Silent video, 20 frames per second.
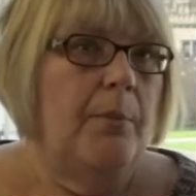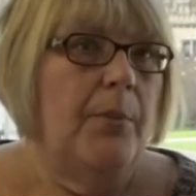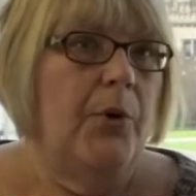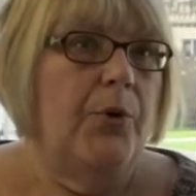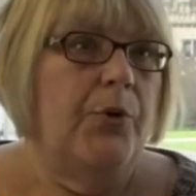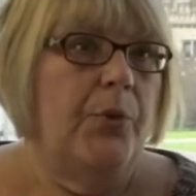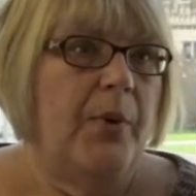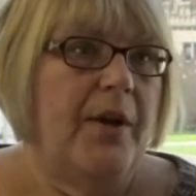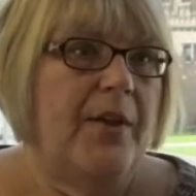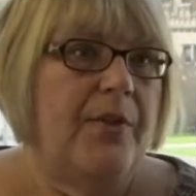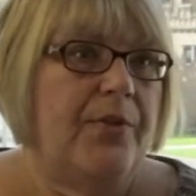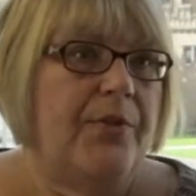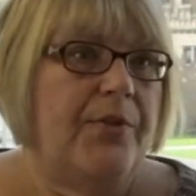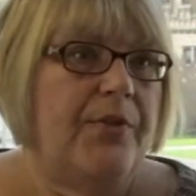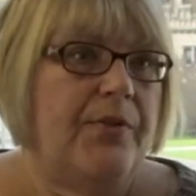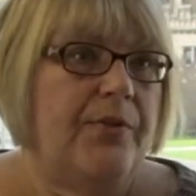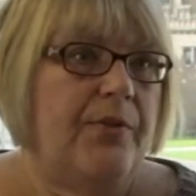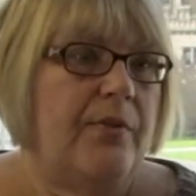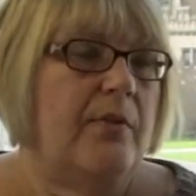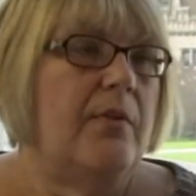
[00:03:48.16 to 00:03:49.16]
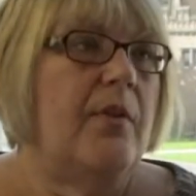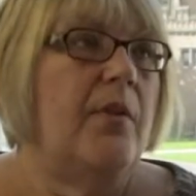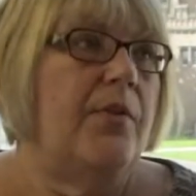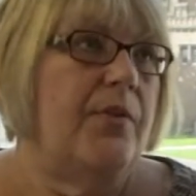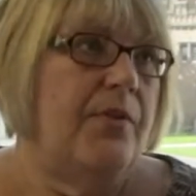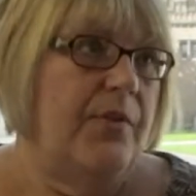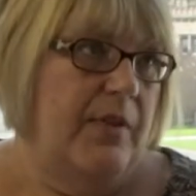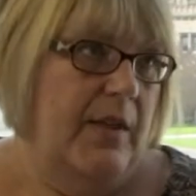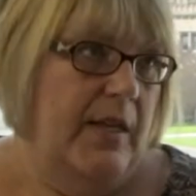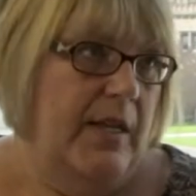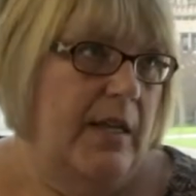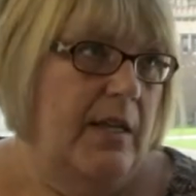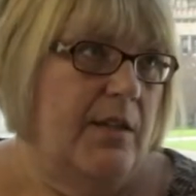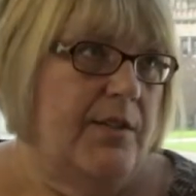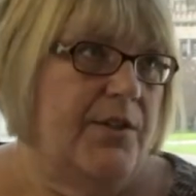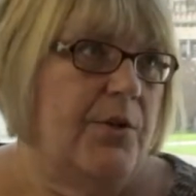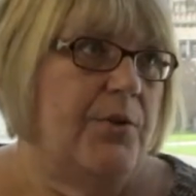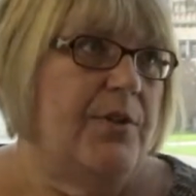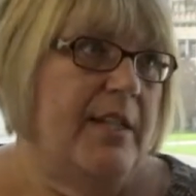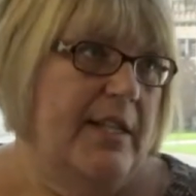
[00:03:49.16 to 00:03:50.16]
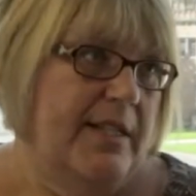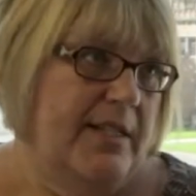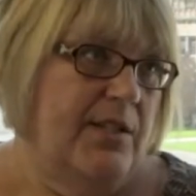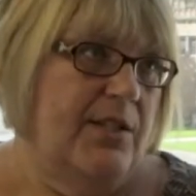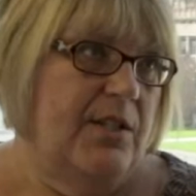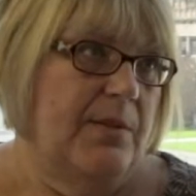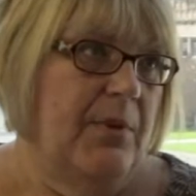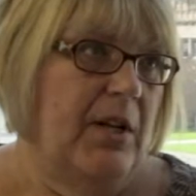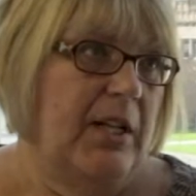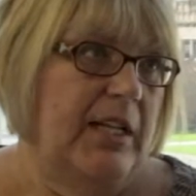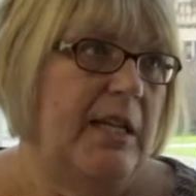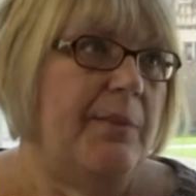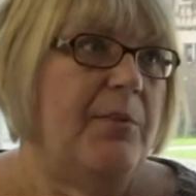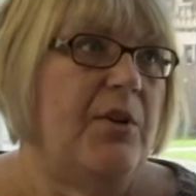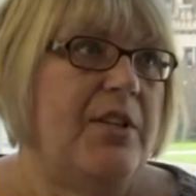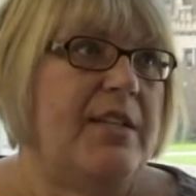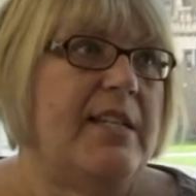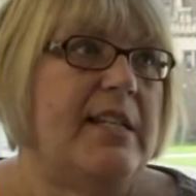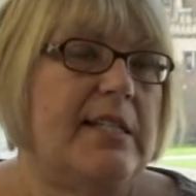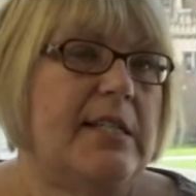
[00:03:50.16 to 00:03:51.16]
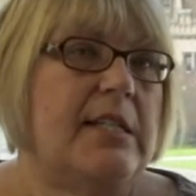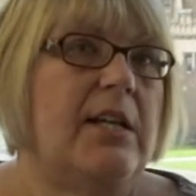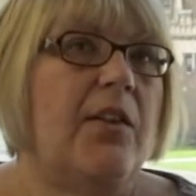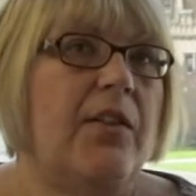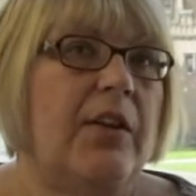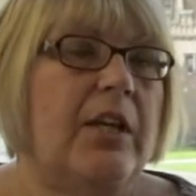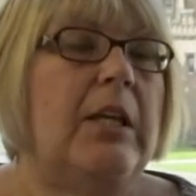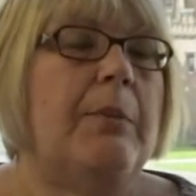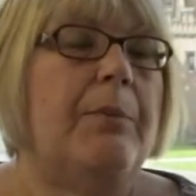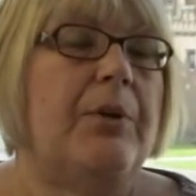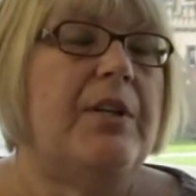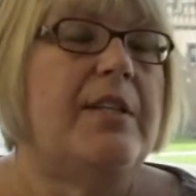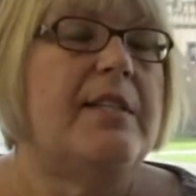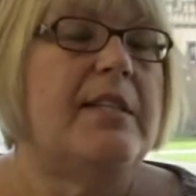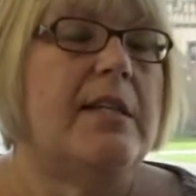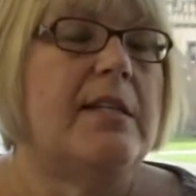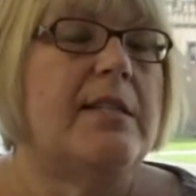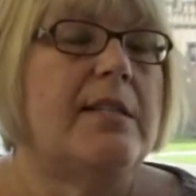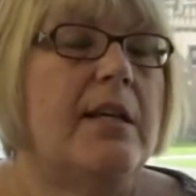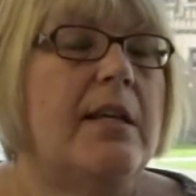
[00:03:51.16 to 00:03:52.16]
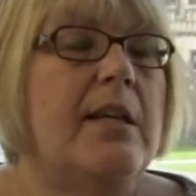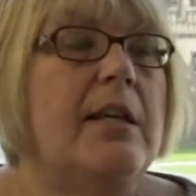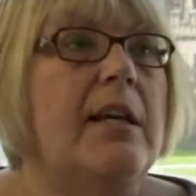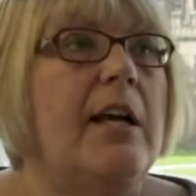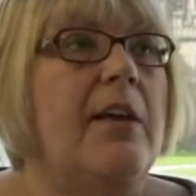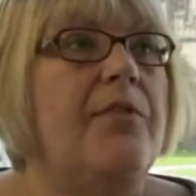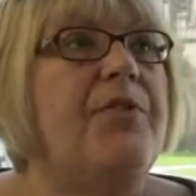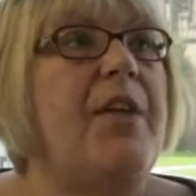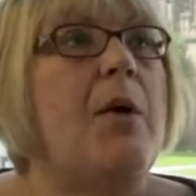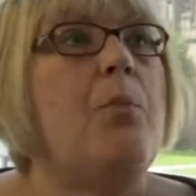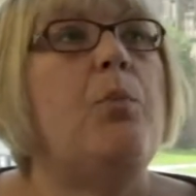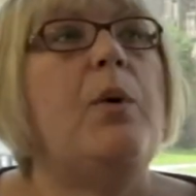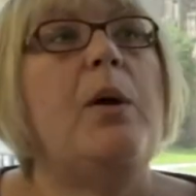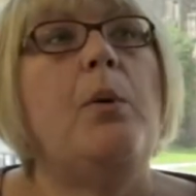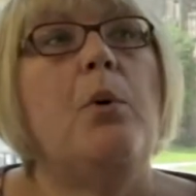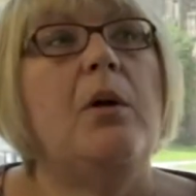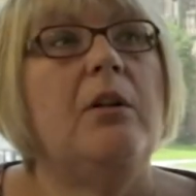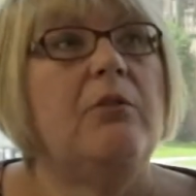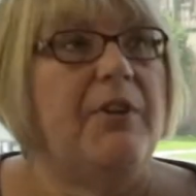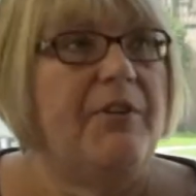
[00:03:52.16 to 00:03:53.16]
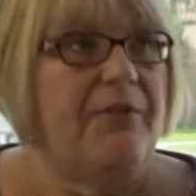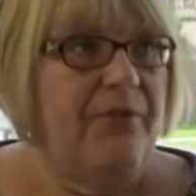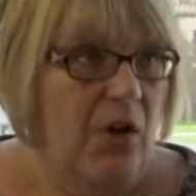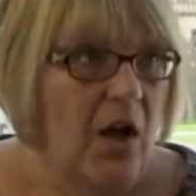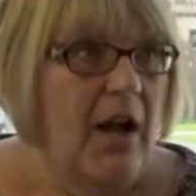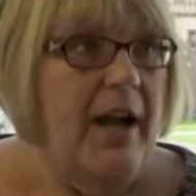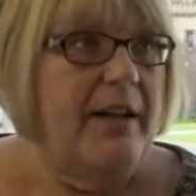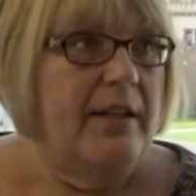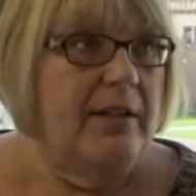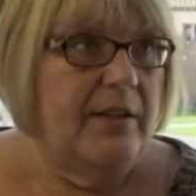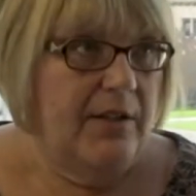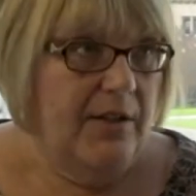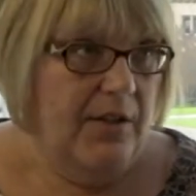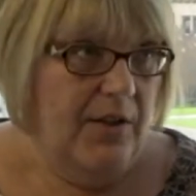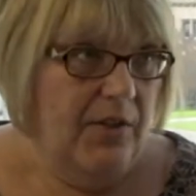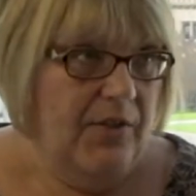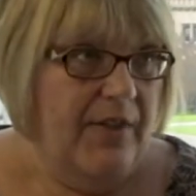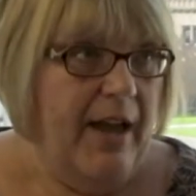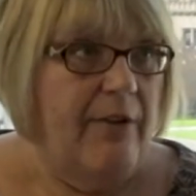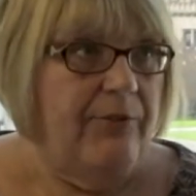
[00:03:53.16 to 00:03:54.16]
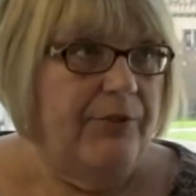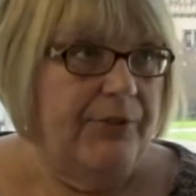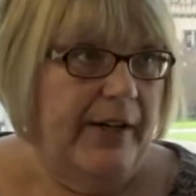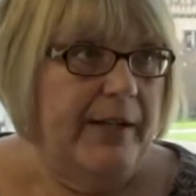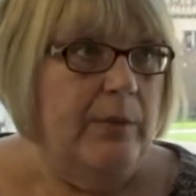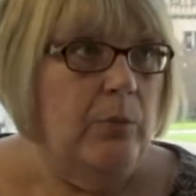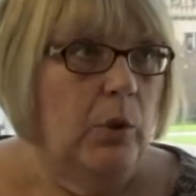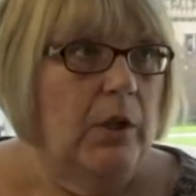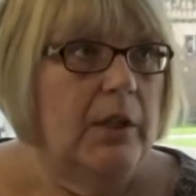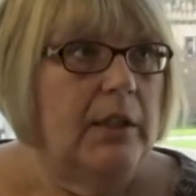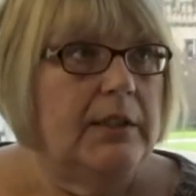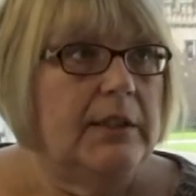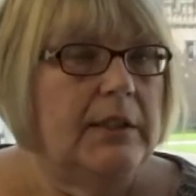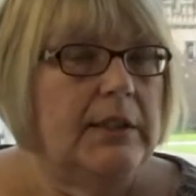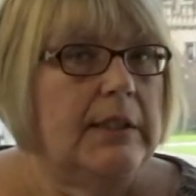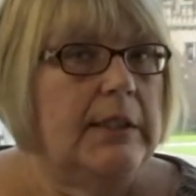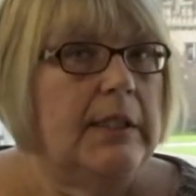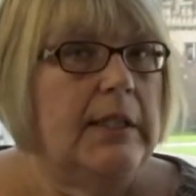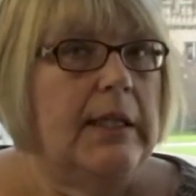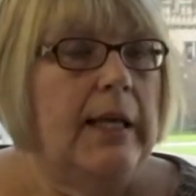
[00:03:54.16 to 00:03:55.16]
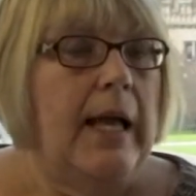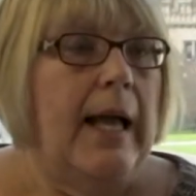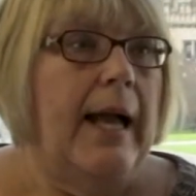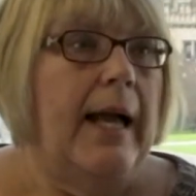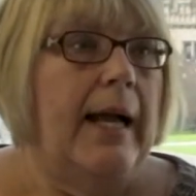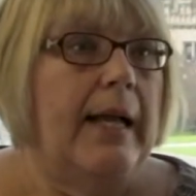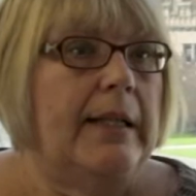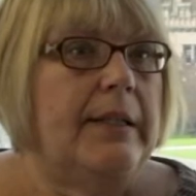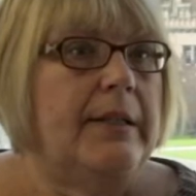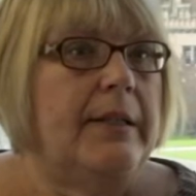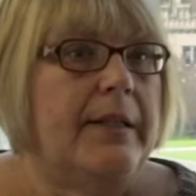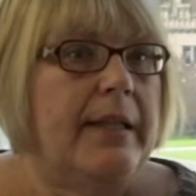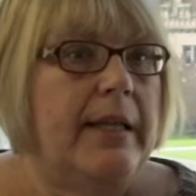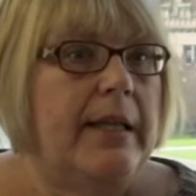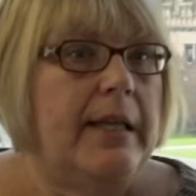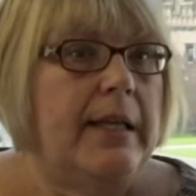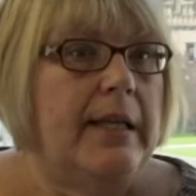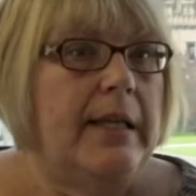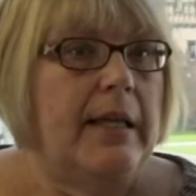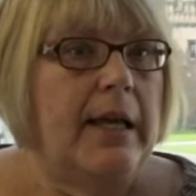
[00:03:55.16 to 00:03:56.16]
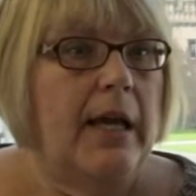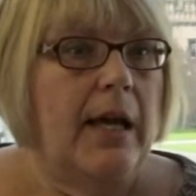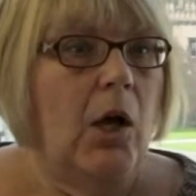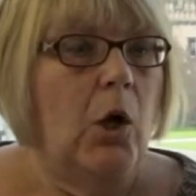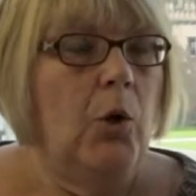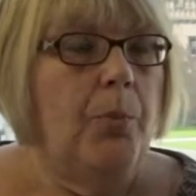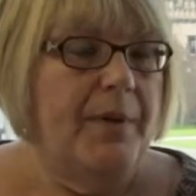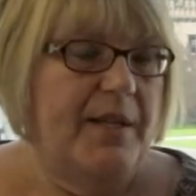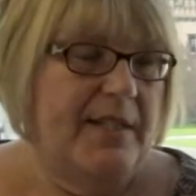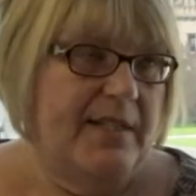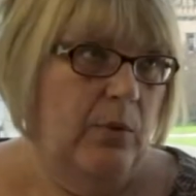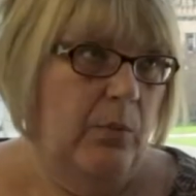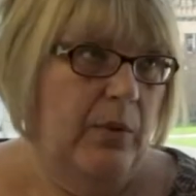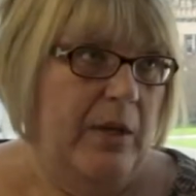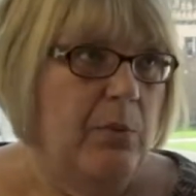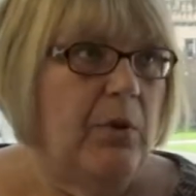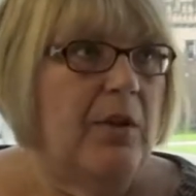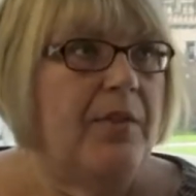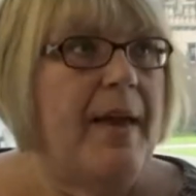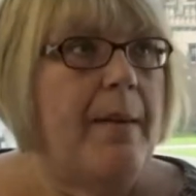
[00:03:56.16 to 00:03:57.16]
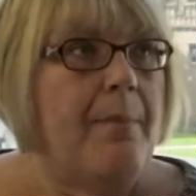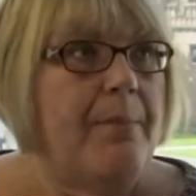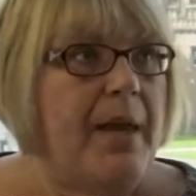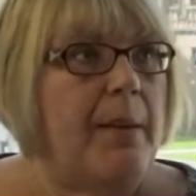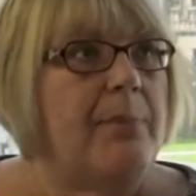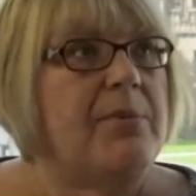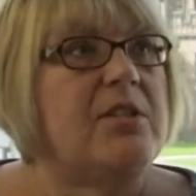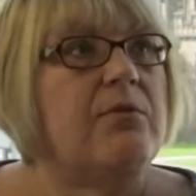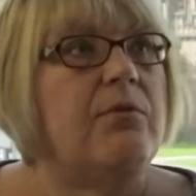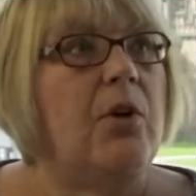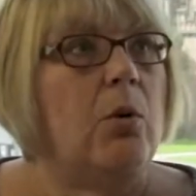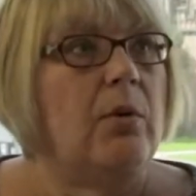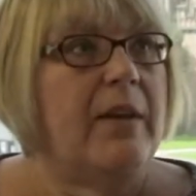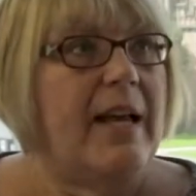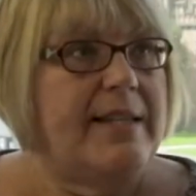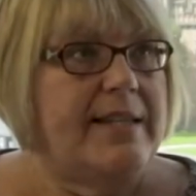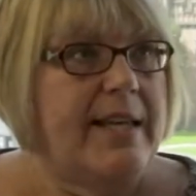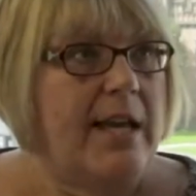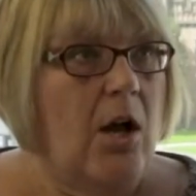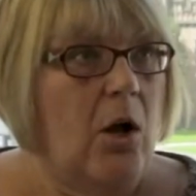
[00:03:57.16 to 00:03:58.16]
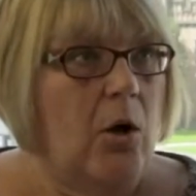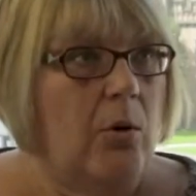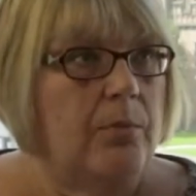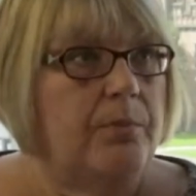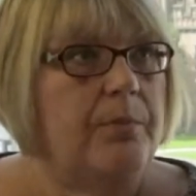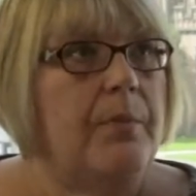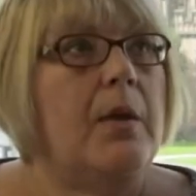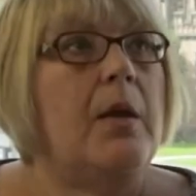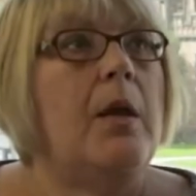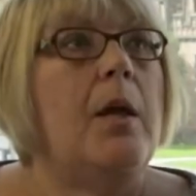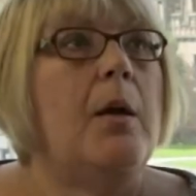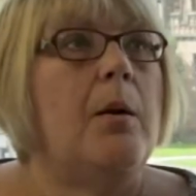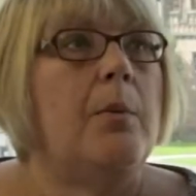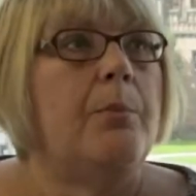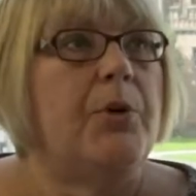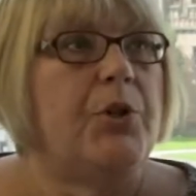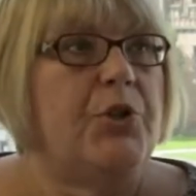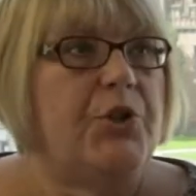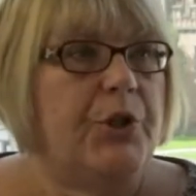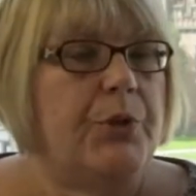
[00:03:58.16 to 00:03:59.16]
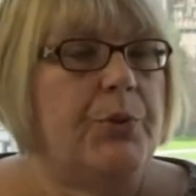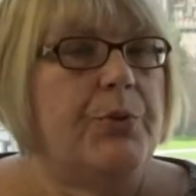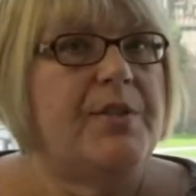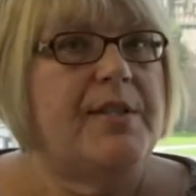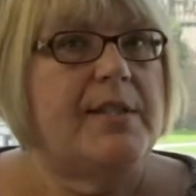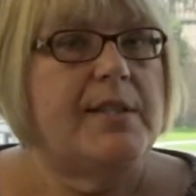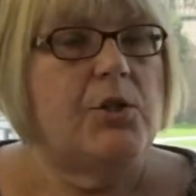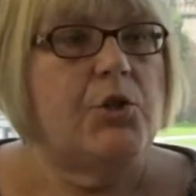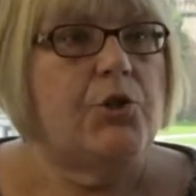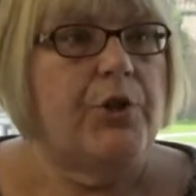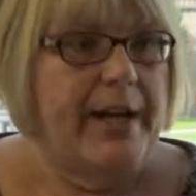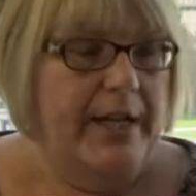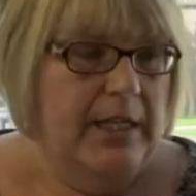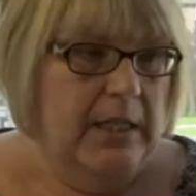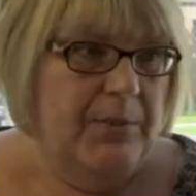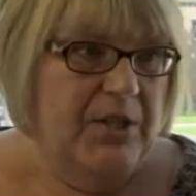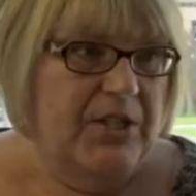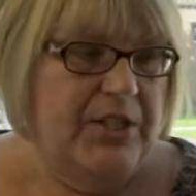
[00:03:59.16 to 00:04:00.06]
both with the Sudanese and Somali communities and other communities, and then we will refine that framework. And the hope is that we will then be able to roll that out, produce training